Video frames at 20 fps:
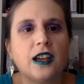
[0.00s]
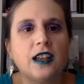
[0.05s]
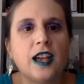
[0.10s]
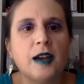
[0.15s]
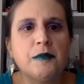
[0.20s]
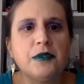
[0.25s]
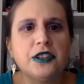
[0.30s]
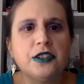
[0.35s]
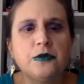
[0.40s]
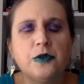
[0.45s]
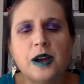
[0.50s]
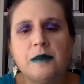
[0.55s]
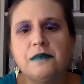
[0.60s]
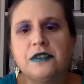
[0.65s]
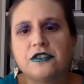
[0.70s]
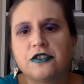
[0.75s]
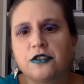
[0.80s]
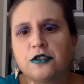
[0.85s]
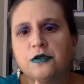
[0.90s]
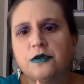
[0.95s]
Emily
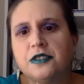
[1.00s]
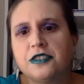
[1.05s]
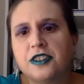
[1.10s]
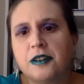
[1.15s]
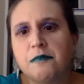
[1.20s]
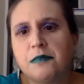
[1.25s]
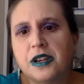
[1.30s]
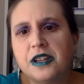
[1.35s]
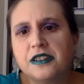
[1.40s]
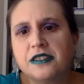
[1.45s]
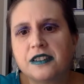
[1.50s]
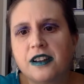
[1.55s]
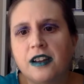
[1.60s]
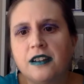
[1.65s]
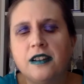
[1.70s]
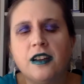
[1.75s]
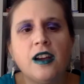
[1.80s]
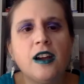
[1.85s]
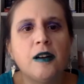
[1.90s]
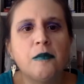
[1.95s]
Webster, who is um, based
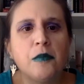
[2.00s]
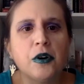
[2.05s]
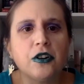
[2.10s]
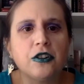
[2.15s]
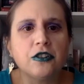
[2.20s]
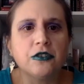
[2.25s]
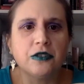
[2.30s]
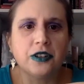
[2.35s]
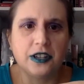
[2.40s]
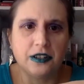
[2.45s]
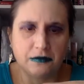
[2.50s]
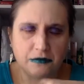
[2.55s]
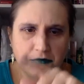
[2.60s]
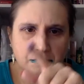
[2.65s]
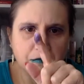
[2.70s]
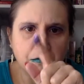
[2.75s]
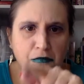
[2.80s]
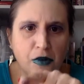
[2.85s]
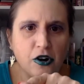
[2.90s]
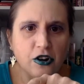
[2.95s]
on Marguerite
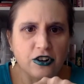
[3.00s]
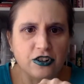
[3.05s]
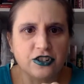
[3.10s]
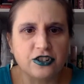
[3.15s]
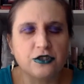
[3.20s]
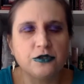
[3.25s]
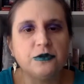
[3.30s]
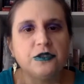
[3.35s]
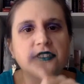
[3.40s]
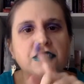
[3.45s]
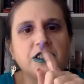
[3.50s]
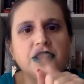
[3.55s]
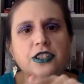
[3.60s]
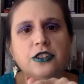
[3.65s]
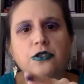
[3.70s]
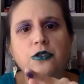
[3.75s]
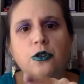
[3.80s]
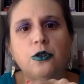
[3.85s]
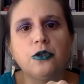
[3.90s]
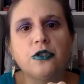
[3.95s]
Marsh, who is a
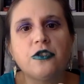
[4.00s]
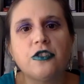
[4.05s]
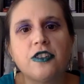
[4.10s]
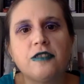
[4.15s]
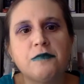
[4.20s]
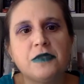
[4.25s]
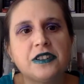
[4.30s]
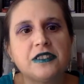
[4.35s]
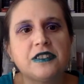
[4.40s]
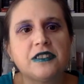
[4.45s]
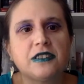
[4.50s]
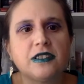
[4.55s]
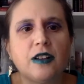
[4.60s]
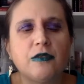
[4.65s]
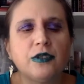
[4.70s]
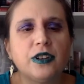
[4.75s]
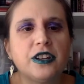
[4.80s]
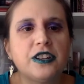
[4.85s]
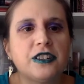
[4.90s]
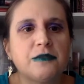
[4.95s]
year older than Missus
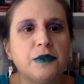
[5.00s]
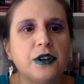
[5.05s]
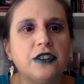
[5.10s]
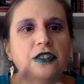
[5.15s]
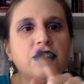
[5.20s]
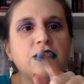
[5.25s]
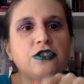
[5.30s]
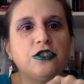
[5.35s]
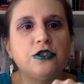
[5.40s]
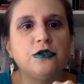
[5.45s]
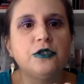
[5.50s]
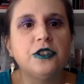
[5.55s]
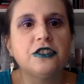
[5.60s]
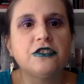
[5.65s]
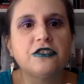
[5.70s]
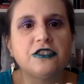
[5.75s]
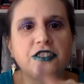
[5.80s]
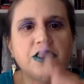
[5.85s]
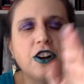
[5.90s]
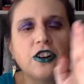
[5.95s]
Lovelace but two
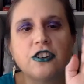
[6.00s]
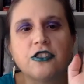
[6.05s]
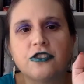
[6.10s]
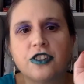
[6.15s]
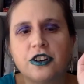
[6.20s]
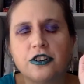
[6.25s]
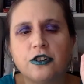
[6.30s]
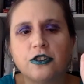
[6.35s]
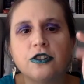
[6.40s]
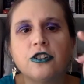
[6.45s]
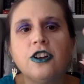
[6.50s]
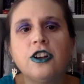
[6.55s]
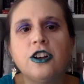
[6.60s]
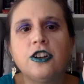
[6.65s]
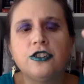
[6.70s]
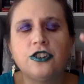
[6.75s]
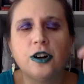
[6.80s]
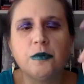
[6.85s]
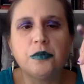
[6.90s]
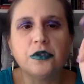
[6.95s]
years younger than her
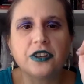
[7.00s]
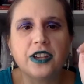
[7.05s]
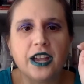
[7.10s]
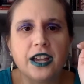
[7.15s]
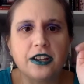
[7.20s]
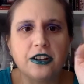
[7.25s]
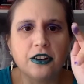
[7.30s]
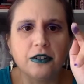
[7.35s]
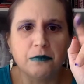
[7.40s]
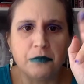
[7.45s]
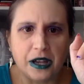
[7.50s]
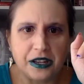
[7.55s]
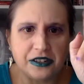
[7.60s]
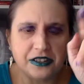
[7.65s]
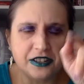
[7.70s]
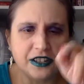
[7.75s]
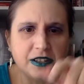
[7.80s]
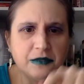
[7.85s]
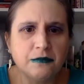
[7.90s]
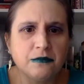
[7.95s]
doppelganger
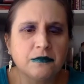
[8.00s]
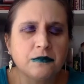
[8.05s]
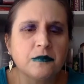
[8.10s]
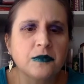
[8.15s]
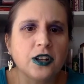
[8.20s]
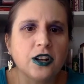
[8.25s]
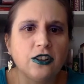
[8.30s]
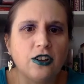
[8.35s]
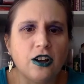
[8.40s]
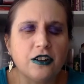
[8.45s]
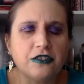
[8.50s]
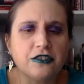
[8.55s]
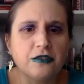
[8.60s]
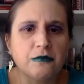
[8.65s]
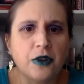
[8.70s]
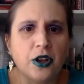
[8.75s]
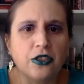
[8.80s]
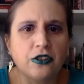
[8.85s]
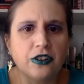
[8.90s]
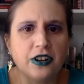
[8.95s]
Betsy, lost her
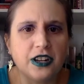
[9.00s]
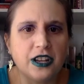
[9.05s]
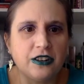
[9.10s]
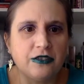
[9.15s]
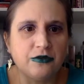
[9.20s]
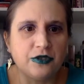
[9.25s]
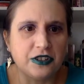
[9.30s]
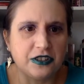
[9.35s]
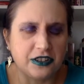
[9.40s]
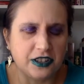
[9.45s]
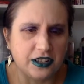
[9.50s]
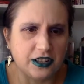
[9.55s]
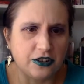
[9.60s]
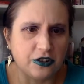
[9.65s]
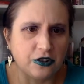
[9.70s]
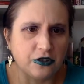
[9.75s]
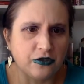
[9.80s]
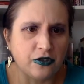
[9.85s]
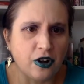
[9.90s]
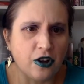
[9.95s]
mother in infancy
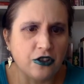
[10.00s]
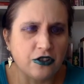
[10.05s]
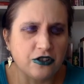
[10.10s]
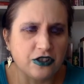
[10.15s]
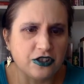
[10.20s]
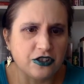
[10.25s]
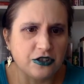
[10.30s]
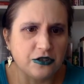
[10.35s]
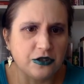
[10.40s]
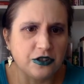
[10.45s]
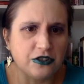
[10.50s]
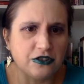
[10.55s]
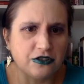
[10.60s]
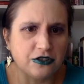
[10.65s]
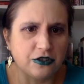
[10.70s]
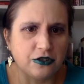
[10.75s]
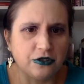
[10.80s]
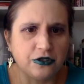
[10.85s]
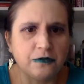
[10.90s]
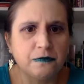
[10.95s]
and her father at two
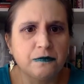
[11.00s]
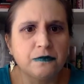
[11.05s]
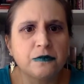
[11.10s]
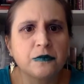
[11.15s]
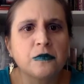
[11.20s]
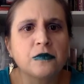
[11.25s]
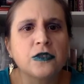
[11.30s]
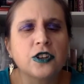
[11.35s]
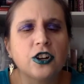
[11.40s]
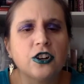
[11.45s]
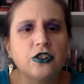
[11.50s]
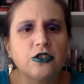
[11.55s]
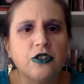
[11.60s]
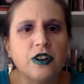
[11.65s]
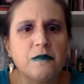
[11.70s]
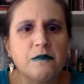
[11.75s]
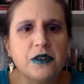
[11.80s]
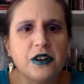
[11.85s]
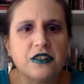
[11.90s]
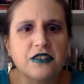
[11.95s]
years old. Her
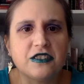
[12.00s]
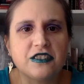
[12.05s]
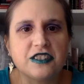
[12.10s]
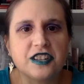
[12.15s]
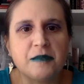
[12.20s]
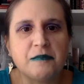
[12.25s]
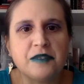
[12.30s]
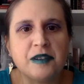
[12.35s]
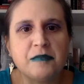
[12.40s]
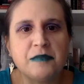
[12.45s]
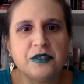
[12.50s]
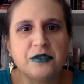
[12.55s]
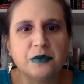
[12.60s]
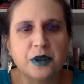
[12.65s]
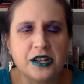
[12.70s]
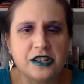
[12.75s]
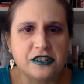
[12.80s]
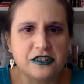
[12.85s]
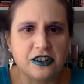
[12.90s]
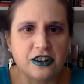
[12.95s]
grandparents stepped up to
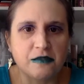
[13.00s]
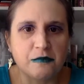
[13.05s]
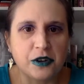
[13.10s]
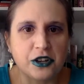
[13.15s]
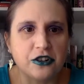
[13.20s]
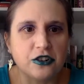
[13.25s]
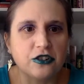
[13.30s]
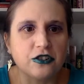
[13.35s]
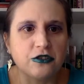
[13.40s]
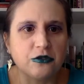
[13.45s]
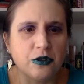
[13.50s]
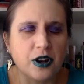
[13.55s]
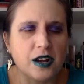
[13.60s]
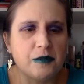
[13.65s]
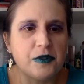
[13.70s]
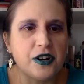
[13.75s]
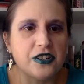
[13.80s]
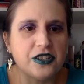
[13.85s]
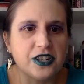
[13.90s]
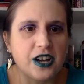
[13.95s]
raise her, but her
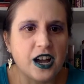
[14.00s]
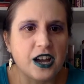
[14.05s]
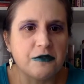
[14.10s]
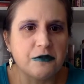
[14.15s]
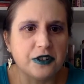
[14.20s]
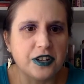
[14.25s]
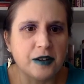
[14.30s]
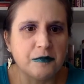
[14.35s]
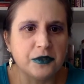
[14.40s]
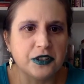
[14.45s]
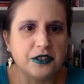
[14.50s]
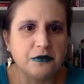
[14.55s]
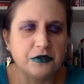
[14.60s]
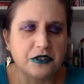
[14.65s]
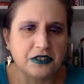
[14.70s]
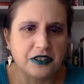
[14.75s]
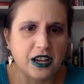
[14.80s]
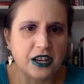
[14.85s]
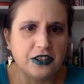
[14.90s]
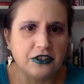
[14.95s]
grandma died when Emily
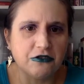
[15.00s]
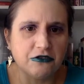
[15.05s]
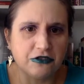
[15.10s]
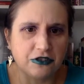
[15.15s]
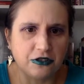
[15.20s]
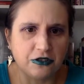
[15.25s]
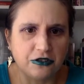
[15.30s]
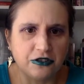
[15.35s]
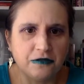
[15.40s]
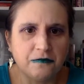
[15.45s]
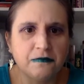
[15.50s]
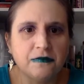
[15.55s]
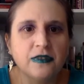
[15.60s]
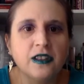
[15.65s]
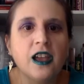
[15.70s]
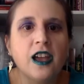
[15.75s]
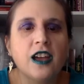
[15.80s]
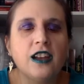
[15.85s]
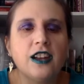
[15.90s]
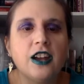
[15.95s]
was ten years old.
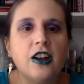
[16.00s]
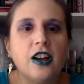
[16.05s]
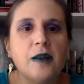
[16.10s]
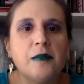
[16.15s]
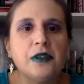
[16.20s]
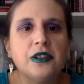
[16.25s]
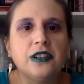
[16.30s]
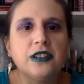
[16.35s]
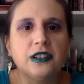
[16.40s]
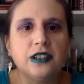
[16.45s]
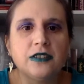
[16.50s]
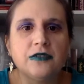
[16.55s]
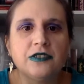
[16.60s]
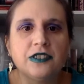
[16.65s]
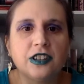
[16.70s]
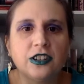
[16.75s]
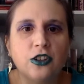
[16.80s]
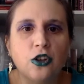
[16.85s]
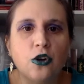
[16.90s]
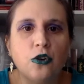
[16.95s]
Now Emily lives
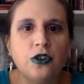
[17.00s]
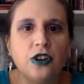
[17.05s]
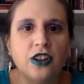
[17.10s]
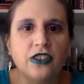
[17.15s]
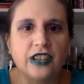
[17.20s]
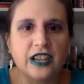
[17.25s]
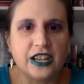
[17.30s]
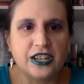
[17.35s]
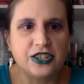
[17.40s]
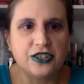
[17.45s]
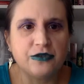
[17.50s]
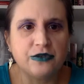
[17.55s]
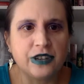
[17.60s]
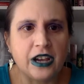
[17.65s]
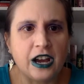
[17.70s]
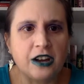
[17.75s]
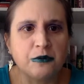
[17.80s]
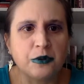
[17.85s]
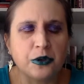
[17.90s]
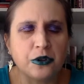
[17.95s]
alone on the edge of
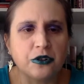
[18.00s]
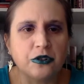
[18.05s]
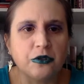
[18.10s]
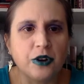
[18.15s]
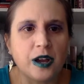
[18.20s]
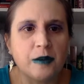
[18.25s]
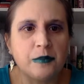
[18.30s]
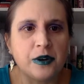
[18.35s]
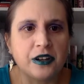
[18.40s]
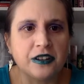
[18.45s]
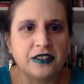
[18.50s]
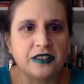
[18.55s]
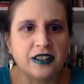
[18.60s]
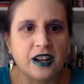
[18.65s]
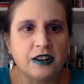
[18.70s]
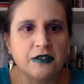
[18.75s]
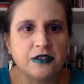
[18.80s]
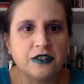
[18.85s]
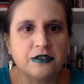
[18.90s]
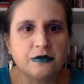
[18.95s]
town with her grandpa
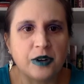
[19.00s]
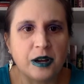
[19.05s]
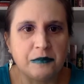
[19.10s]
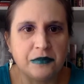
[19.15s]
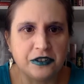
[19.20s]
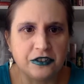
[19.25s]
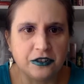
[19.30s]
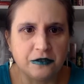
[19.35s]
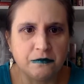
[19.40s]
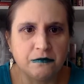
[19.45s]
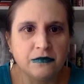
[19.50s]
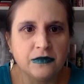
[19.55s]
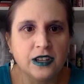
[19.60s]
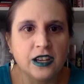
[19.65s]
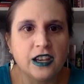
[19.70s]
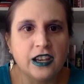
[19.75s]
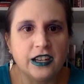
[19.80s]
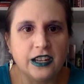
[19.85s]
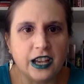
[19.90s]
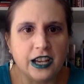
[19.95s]
Cyrus Webster,
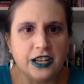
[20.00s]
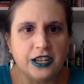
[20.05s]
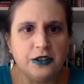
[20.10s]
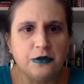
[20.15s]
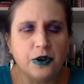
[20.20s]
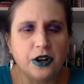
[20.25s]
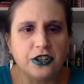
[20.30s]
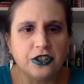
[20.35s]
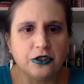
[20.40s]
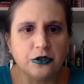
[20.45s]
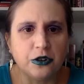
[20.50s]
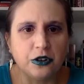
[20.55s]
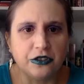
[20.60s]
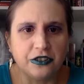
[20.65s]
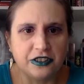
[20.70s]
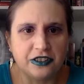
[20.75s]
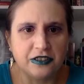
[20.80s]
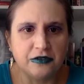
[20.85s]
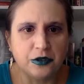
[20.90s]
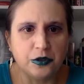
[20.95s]
an eighty-one-year-old
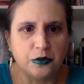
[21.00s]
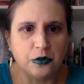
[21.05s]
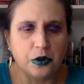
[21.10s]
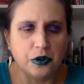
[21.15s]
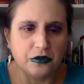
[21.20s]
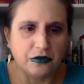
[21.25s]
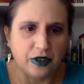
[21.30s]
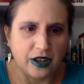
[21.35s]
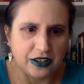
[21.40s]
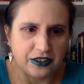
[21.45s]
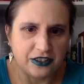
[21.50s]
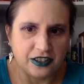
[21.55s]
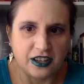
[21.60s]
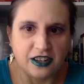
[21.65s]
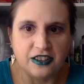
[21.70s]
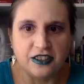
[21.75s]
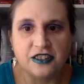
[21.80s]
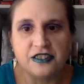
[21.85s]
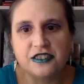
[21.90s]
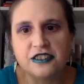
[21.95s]
Civil War vet.
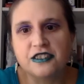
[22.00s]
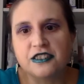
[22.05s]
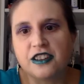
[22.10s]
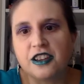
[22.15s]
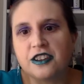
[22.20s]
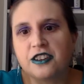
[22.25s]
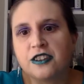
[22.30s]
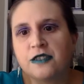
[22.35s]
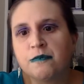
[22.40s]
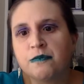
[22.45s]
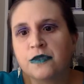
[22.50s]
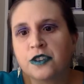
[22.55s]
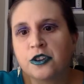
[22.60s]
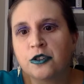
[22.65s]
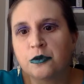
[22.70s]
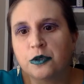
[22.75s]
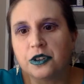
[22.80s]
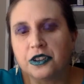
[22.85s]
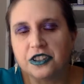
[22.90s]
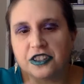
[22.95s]
And this is like
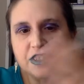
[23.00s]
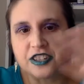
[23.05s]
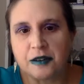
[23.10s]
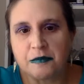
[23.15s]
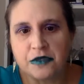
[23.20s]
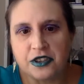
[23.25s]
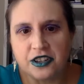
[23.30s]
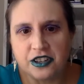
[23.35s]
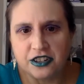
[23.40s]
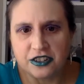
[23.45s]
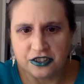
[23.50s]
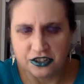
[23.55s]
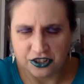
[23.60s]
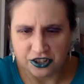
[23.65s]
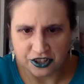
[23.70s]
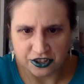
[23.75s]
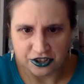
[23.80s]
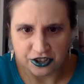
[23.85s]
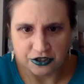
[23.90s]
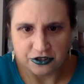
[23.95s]
really something. It
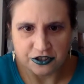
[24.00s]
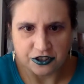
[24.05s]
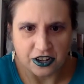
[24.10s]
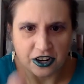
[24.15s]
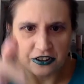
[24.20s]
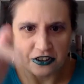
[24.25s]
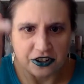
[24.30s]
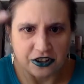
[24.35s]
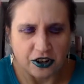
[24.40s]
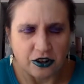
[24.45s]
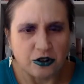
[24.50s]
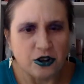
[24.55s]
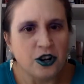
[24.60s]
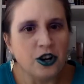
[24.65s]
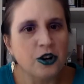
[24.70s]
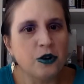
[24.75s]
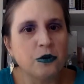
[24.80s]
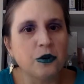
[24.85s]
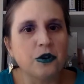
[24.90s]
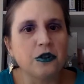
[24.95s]
like shows you how, you know,
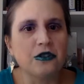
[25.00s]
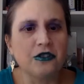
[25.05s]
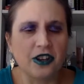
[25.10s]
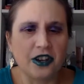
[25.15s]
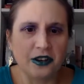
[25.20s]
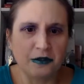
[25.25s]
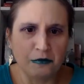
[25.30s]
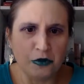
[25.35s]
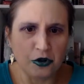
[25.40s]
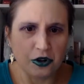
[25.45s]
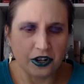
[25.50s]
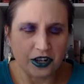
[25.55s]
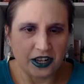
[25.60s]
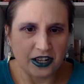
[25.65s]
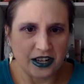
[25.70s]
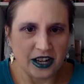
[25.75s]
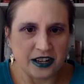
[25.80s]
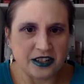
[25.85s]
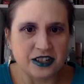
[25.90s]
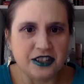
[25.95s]
we're like more
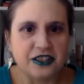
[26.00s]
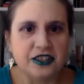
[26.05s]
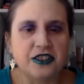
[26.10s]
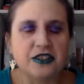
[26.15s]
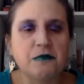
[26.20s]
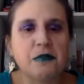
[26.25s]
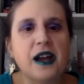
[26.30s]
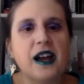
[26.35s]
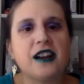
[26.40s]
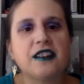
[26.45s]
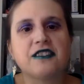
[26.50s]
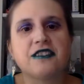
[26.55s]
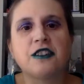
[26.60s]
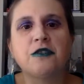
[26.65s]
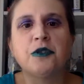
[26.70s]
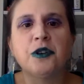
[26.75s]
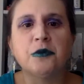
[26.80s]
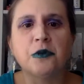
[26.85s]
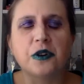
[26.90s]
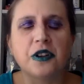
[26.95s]
connected to the past
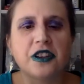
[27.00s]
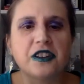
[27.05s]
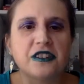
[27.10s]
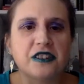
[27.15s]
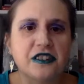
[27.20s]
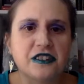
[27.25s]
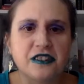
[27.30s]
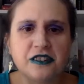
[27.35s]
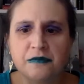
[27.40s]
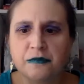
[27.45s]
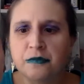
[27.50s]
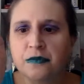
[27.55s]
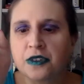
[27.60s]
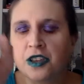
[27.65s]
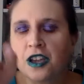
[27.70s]
than we realize. This